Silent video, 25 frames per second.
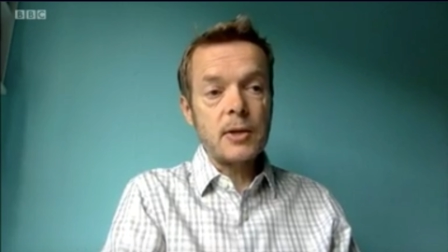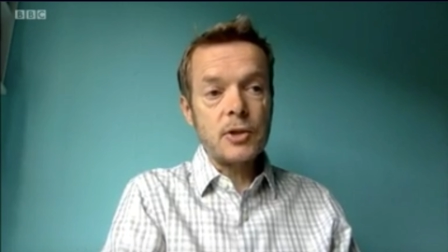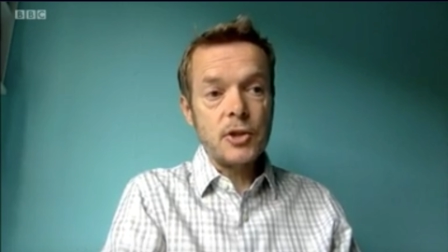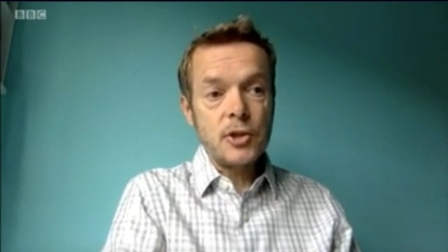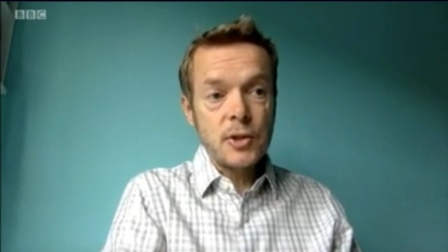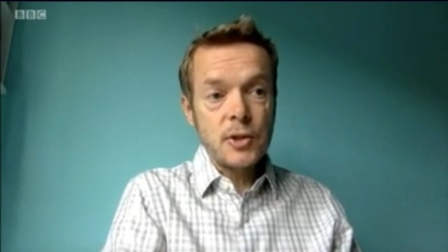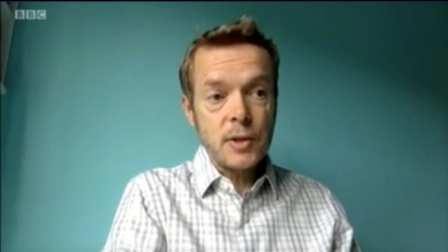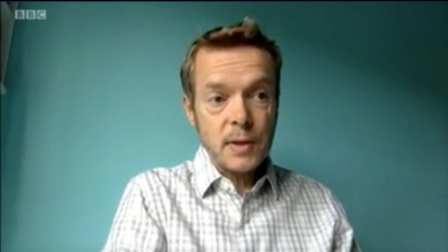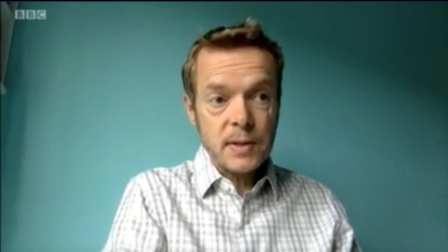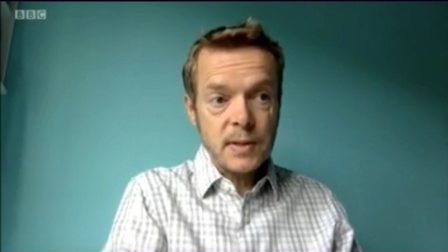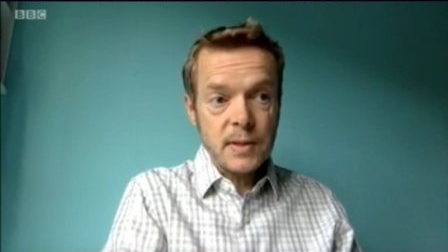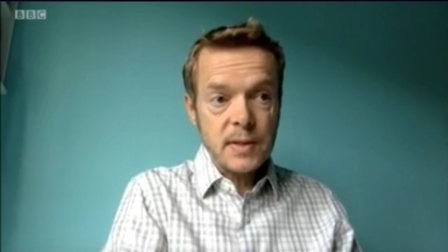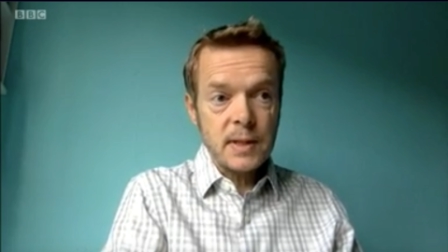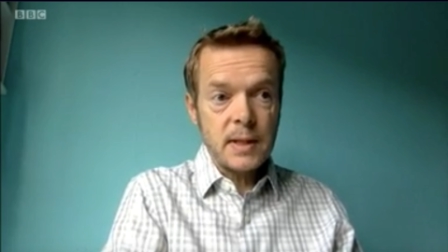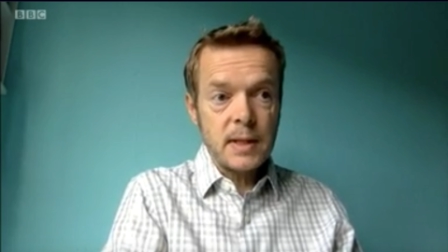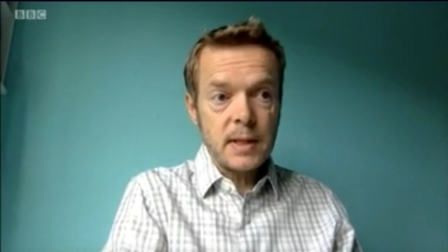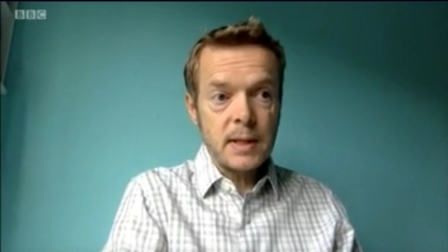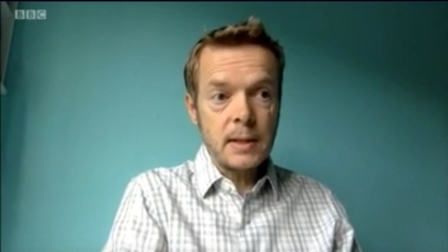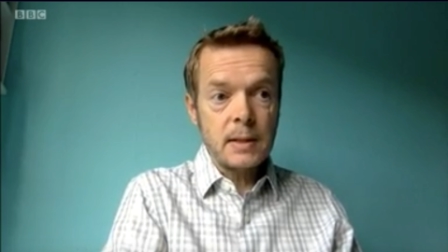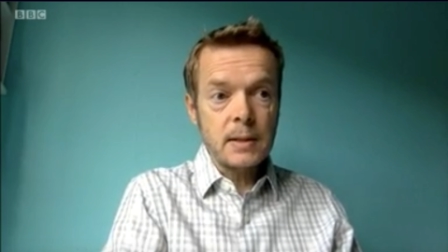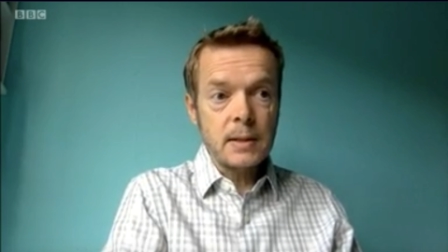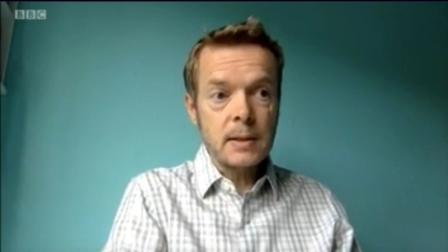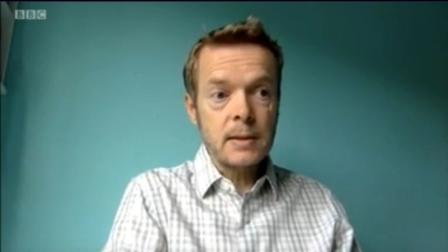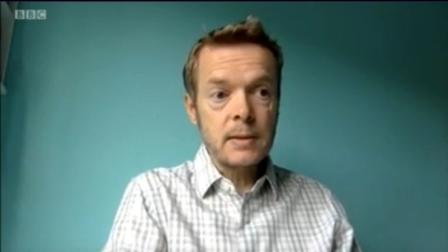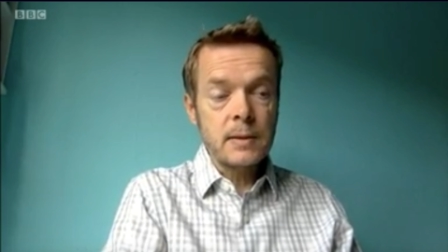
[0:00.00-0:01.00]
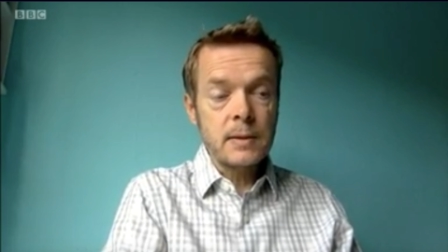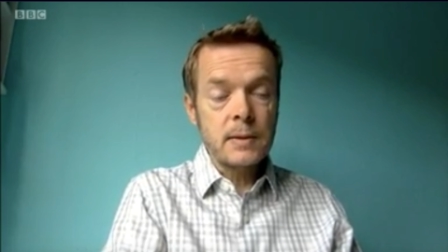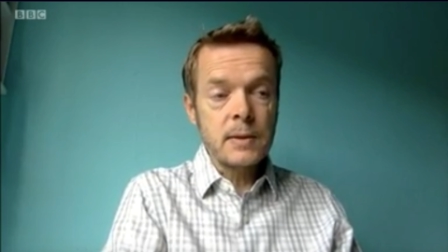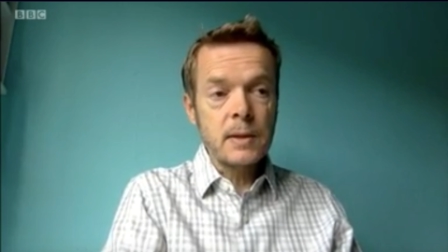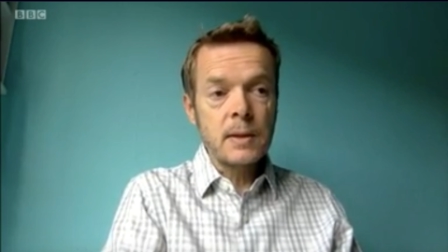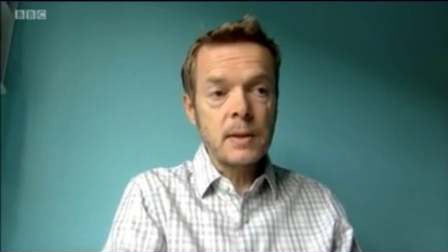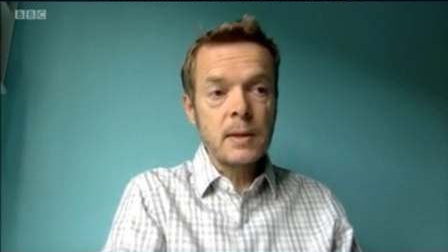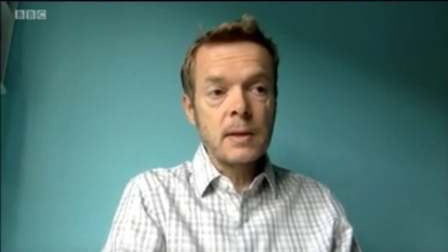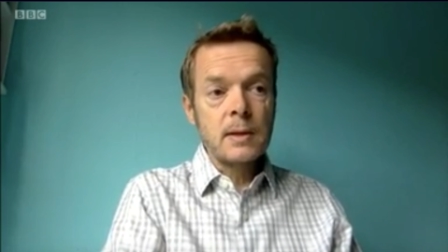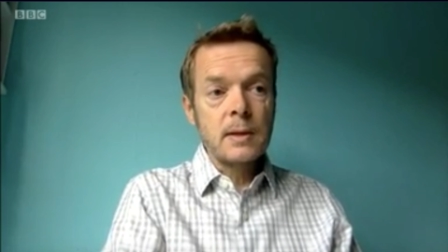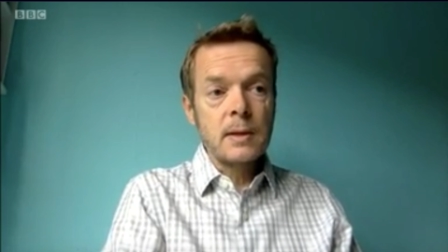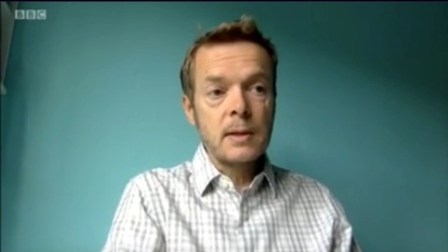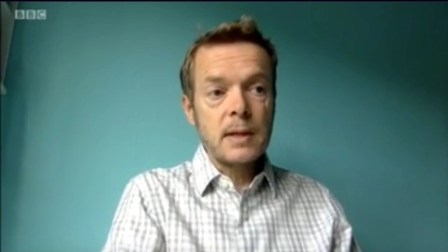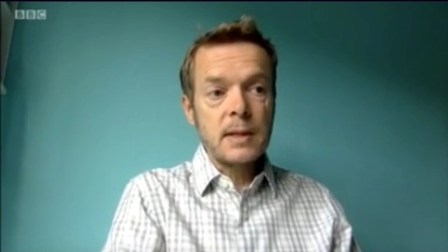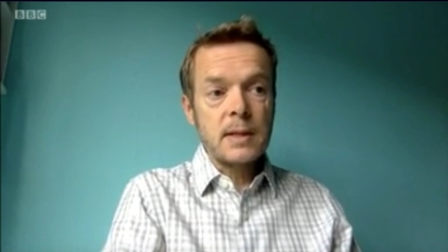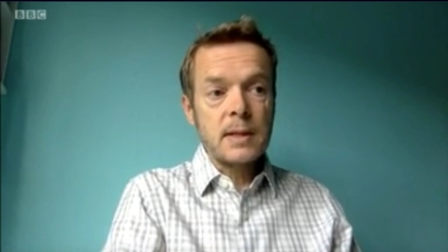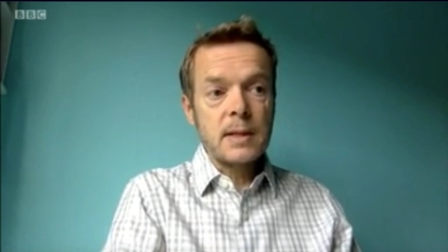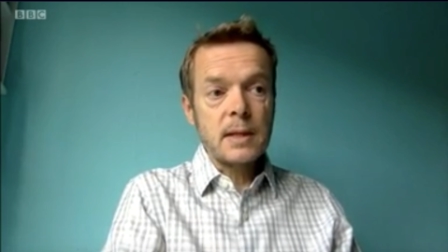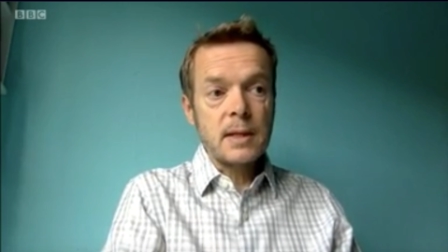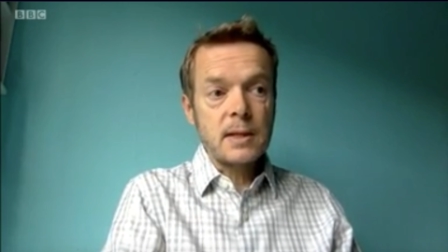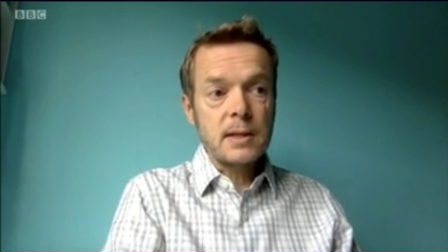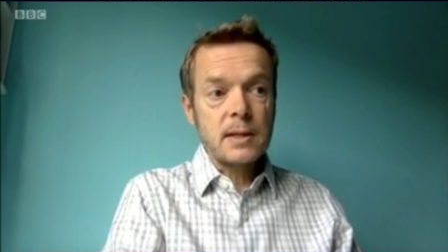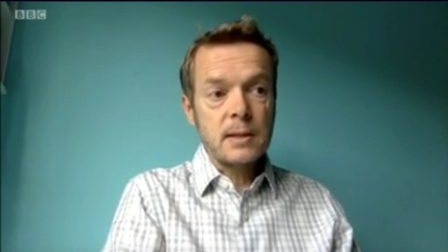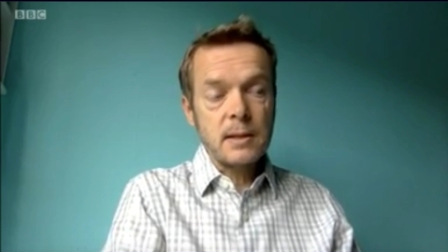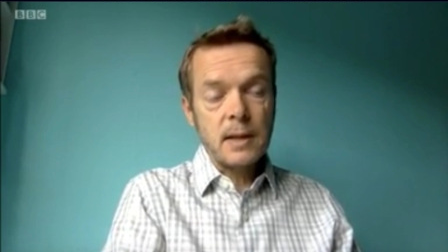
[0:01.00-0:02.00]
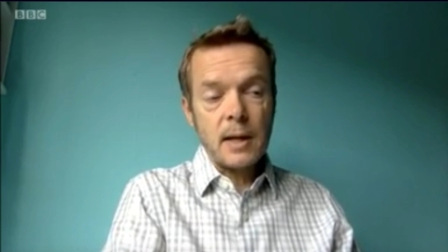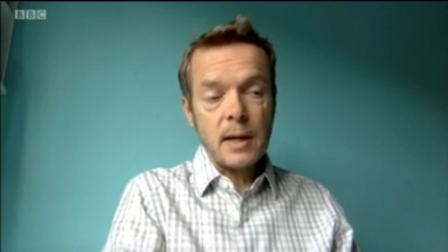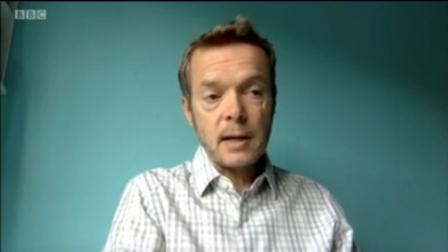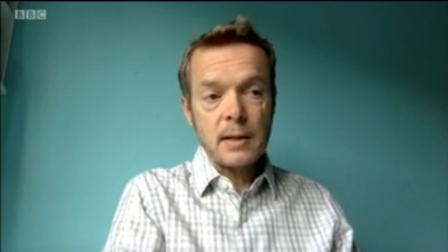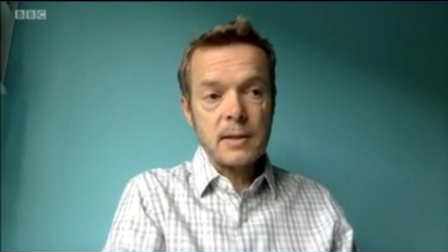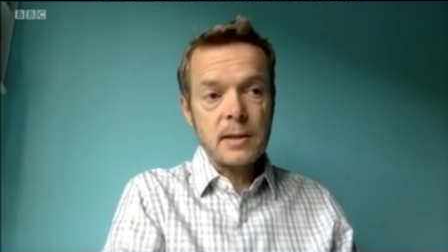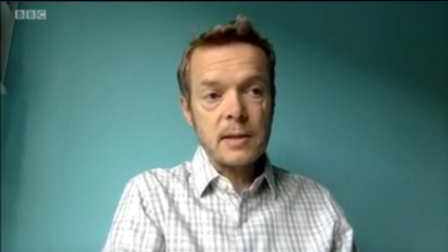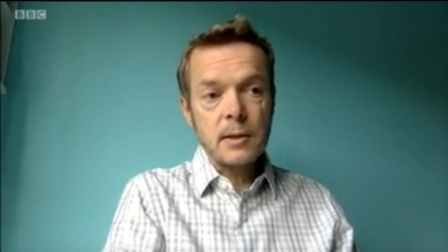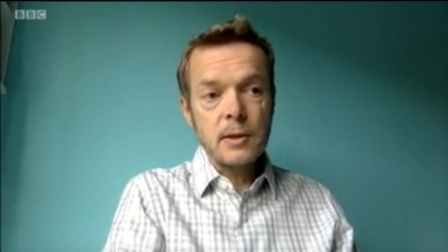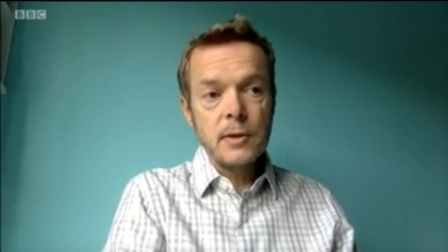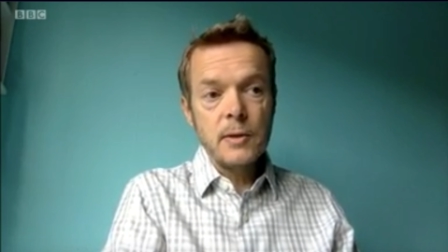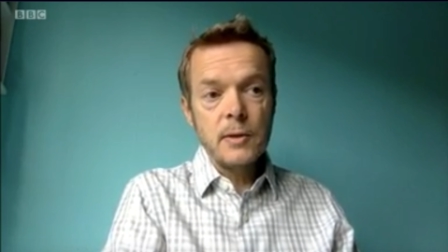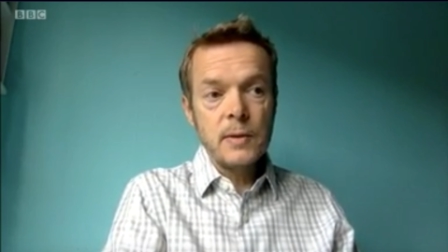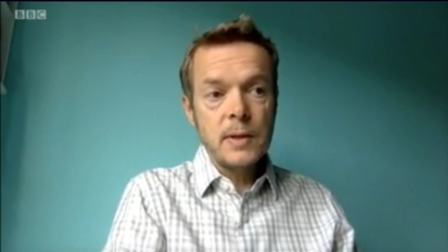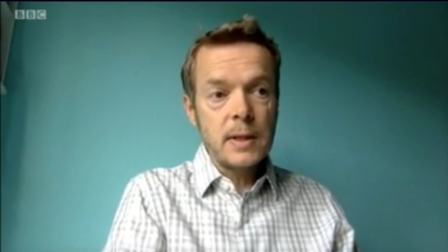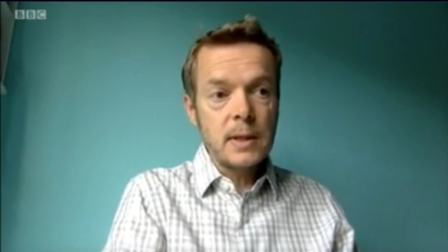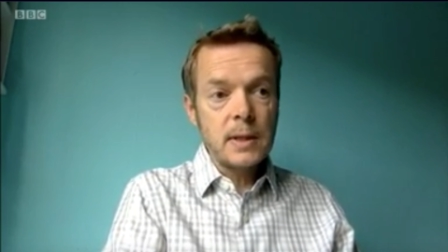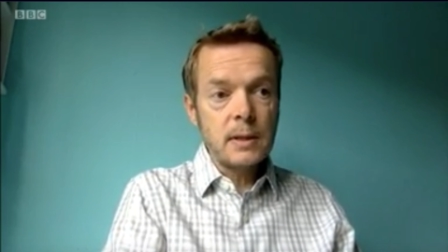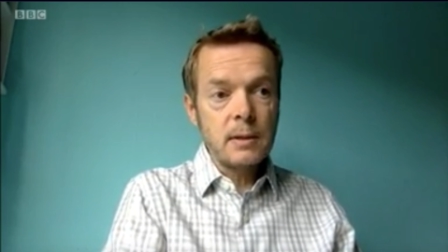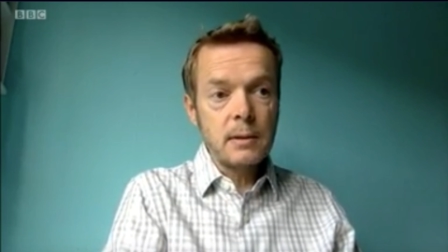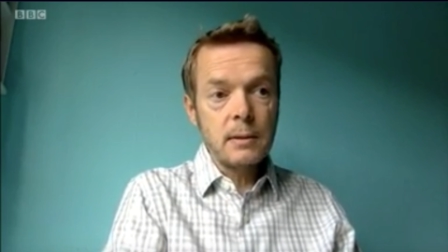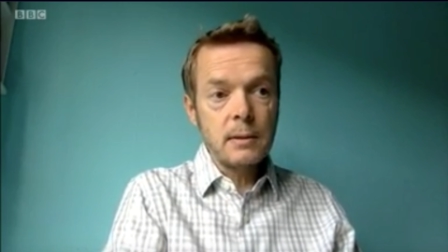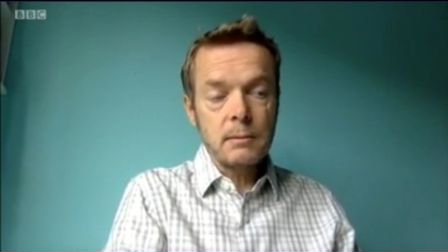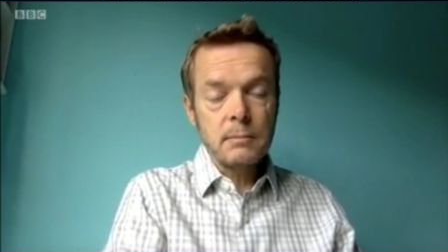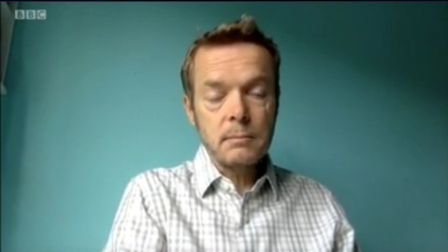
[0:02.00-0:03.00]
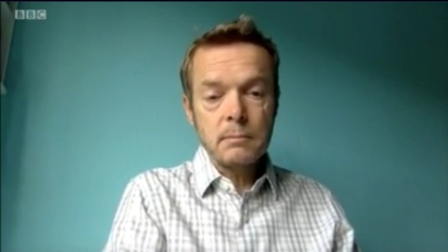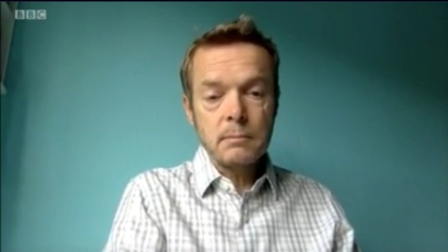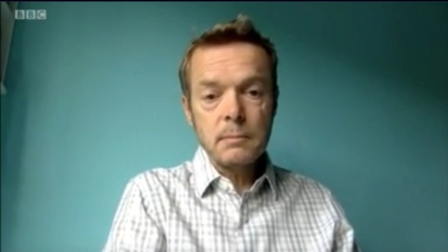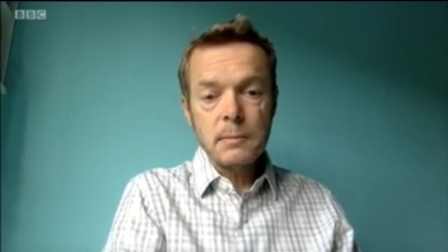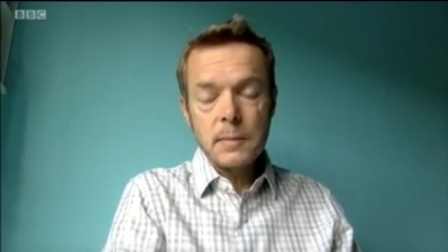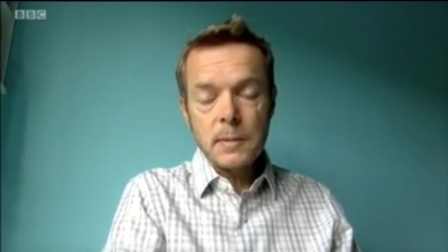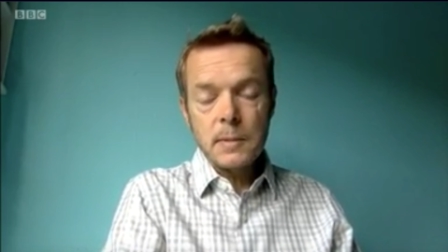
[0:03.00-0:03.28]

and just in England. That's ex- excluding,